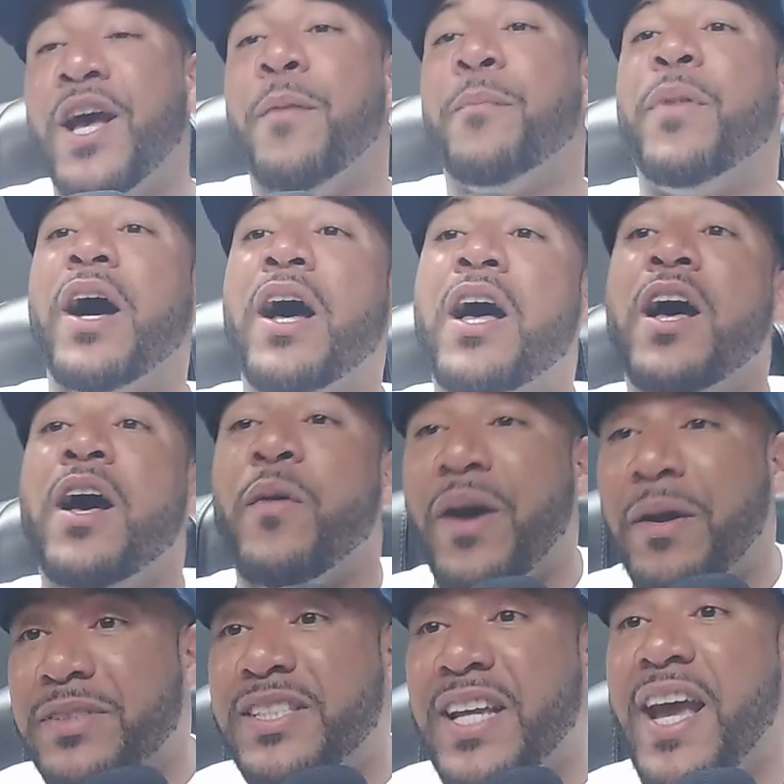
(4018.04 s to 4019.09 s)
But what I'm
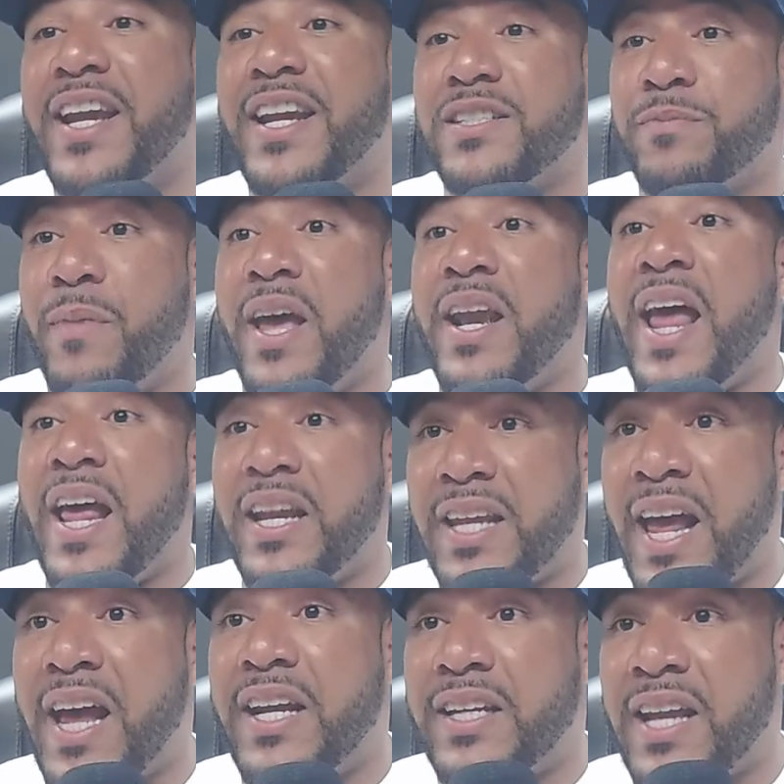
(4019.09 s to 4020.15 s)
saying is, man,
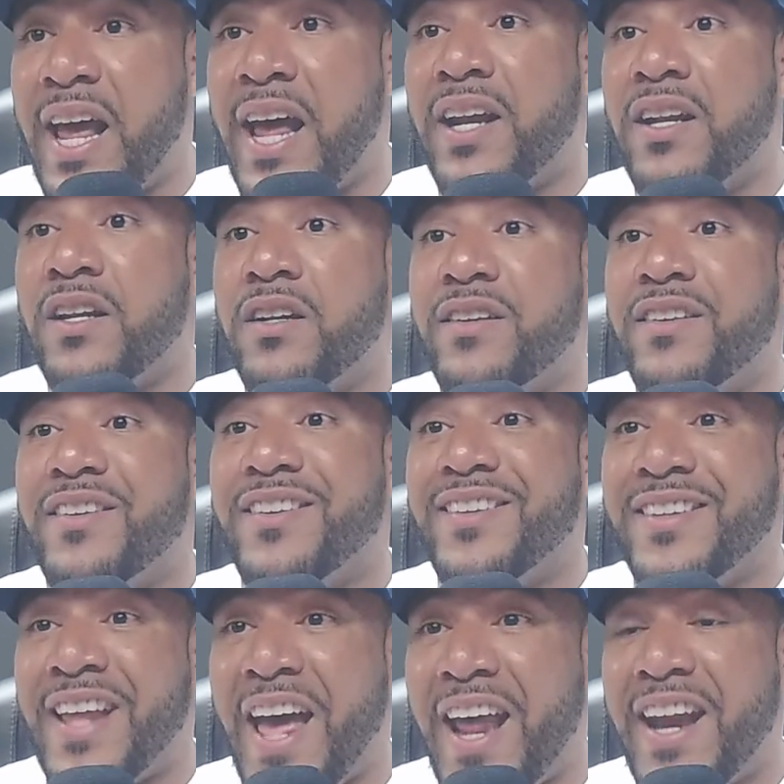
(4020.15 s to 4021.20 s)
that
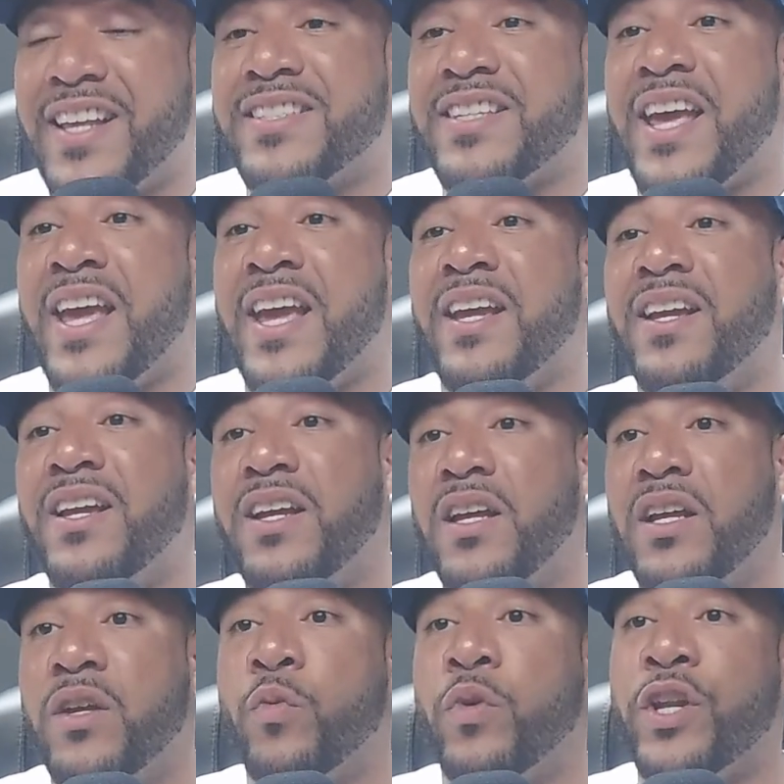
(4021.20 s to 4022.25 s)
is a...
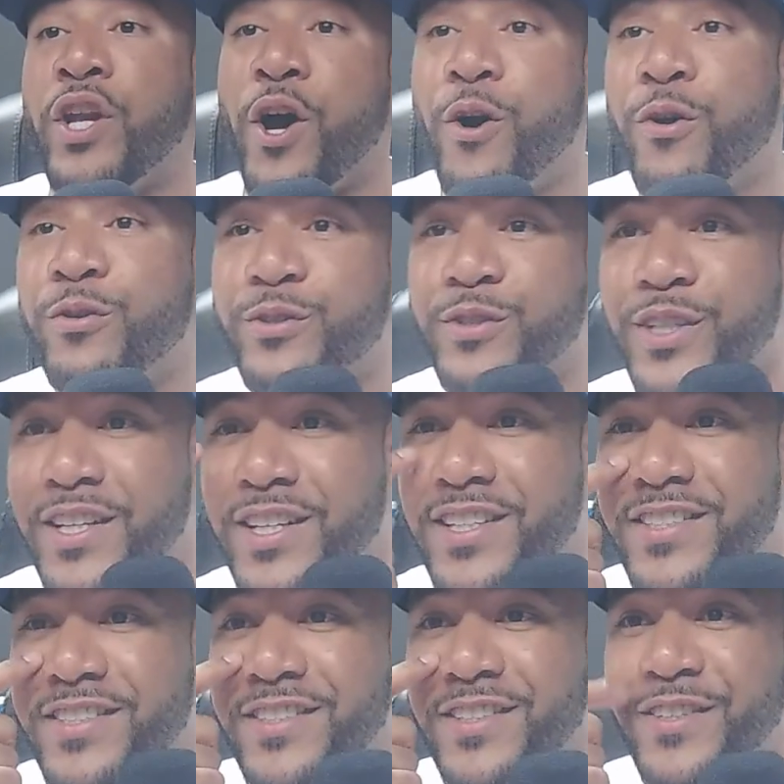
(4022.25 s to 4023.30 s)
When the
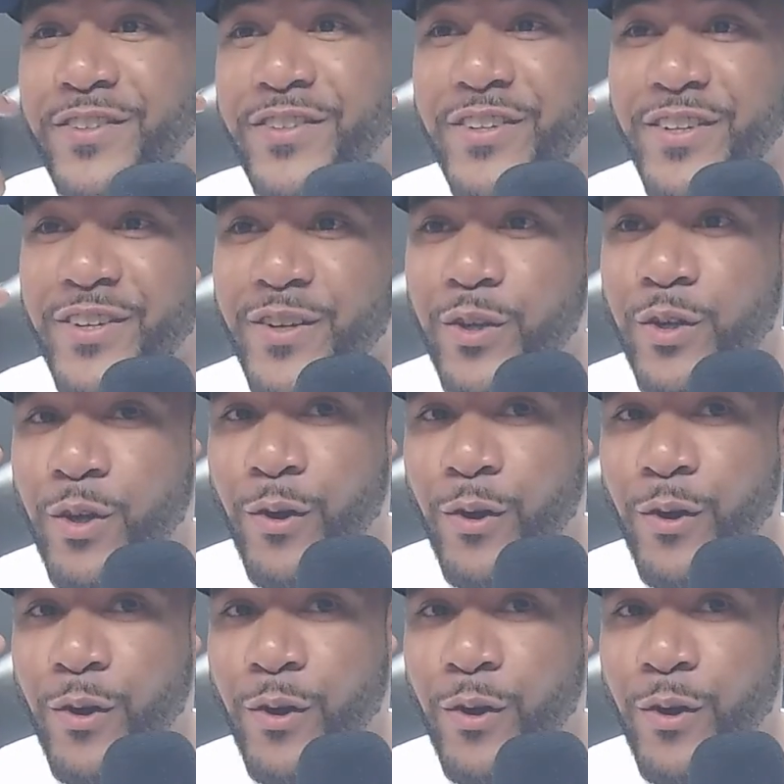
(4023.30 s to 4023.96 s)
OGs go